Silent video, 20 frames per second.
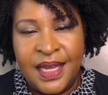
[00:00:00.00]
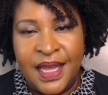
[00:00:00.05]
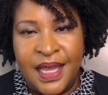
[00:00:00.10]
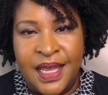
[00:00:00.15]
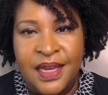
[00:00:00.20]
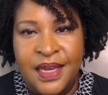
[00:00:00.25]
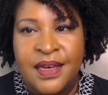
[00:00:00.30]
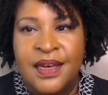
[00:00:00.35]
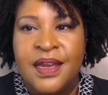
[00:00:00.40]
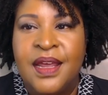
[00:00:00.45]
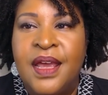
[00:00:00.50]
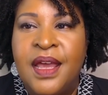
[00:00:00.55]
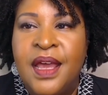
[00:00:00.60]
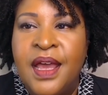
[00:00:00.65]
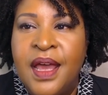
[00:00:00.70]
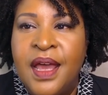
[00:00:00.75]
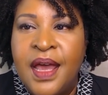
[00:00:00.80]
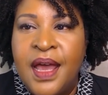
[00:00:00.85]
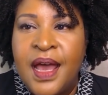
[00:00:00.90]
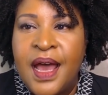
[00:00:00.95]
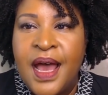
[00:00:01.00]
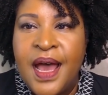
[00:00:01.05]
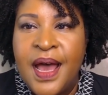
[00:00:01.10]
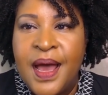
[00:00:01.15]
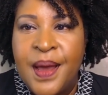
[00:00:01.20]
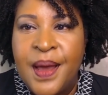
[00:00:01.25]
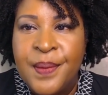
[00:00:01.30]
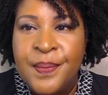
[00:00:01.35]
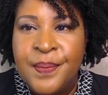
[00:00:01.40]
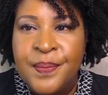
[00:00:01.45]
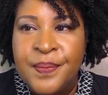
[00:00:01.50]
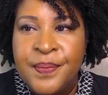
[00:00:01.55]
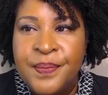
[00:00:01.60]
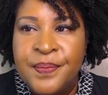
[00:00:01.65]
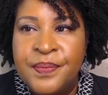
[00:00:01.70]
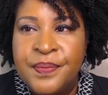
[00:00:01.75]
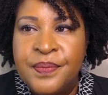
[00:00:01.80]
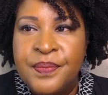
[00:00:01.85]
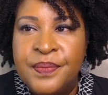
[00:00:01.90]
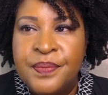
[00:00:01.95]
and um,
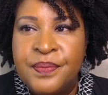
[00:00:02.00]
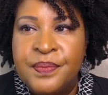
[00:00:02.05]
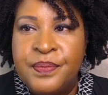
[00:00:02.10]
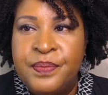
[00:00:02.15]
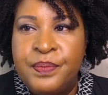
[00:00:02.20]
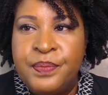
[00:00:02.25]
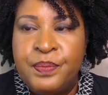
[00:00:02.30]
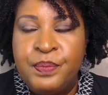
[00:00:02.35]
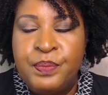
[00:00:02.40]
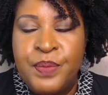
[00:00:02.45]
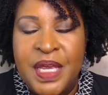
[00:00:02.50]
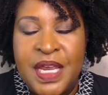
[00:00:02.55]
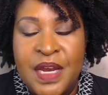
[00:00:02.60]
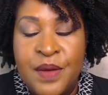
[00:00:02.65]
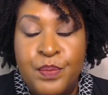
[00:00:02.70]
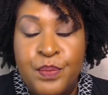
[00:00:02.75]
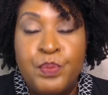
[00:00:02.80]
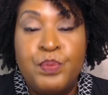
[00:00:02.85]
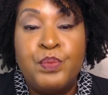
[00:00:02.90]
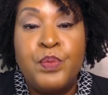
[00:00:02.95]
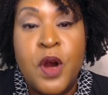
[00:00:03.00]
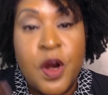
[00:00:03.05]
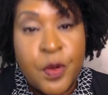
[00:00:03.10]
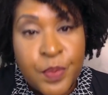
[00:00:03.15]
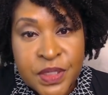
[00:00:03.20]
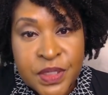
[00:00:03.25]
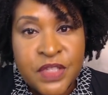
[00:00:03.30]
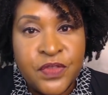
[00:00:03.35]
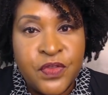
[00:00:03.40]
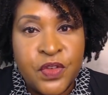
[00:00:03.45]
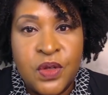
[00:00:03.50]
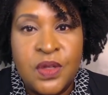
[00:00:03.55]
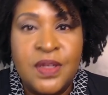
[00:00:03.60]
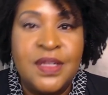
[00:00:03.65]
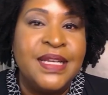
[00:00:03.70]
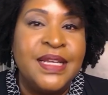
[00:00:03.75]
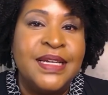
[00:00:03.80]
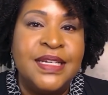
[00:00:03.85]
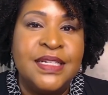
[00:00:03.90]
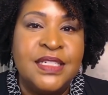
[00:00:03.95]
being purposeful
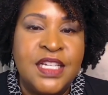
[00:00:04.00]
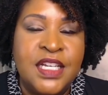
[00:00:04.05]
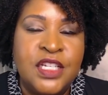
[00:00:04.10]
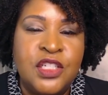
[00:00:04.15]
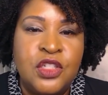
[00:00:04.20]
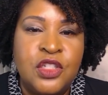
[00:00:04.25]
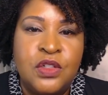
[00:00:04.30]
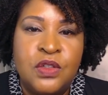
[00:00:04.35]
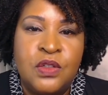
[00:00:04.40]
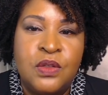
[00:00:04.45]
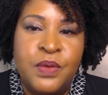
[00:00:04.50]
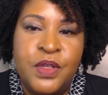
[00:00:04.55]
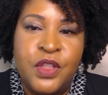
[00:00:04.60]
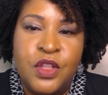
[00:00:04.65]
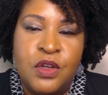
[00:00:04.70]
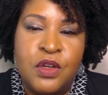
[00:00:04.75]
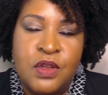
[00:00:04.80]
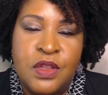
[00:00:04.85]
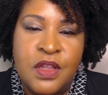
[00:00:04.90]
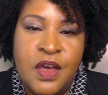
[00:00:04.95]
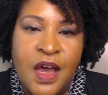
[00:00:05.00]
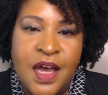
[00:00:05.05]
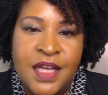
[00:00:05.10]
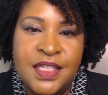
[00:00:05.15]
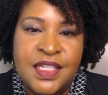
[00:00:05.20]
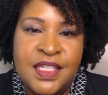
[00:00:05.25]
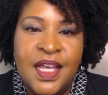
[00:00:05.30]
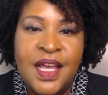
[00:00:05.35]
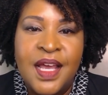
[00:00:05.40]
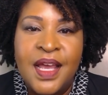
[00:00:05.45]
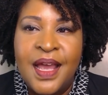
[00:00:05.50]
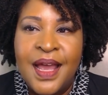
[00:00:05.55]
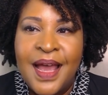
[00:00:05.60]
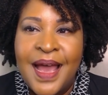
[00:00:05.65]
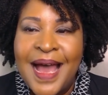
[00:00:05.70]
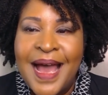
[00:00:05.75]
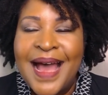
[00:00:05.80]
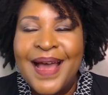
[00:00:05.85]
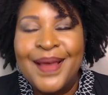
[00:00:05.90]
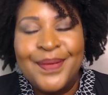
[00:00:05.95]
and intentional with your thoughts.
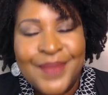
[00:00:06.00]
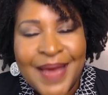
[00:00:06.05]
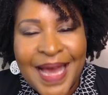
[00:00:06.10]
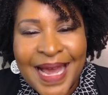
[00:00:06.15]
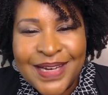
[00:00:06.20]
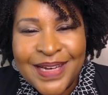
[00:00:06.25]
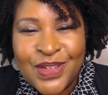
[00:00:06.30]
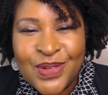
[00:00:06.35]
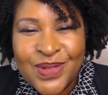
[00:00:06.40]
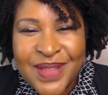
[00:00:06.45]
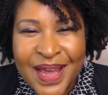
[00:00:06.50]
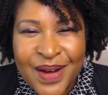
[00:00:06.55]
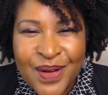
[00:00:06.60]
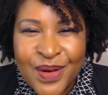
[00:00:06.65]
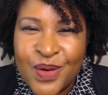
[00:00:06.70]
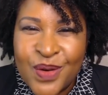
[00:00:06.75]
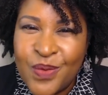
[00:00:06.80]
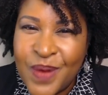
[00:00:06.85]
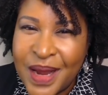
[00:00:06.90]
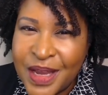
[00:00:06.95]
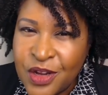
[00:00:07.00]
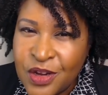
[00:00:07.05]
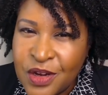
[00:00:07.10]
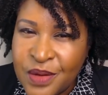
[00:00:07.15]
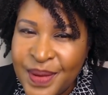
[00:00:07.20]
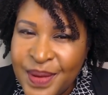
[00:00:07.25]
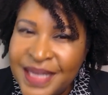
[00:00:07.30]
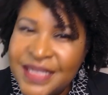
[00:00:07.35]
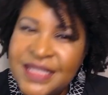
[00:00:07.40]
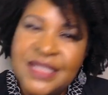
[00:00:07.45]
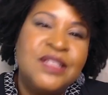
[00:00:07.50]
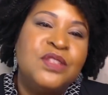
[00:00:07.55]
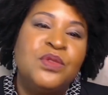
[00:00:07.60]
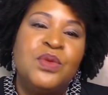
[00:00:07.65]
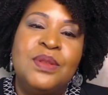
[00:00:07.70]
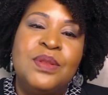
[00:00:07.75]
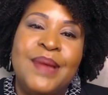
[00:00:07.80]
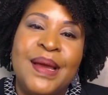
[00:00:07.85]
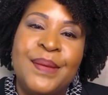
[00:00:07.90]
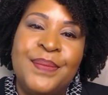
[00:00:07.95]
I do that on a regular basis
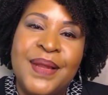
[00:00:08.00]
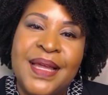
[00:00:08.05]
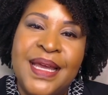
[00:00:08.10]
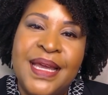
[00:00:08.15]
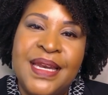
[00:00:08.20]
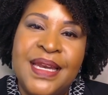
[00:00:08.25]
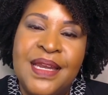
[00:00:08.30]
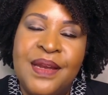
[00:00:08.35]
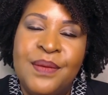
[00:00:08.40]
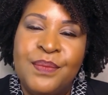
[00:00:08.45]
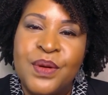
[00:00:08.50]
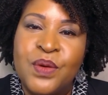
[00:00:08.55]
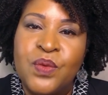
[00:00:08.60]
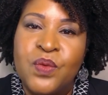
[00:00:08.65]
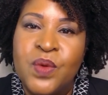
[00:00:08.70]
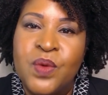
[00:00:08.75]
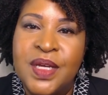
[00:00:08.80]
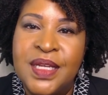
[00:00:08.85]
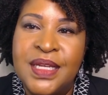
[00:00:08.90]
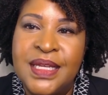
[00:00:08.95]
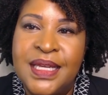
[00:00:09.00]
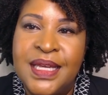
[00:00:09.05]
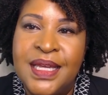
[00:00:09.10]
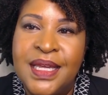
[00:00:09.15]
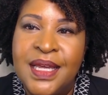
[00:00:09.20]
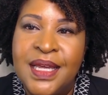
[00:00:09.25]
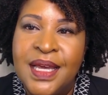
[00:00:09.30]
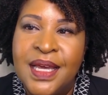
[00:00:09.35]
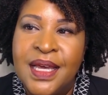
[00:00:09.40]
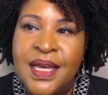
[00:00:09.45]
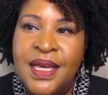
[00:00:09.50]
with my planning, but really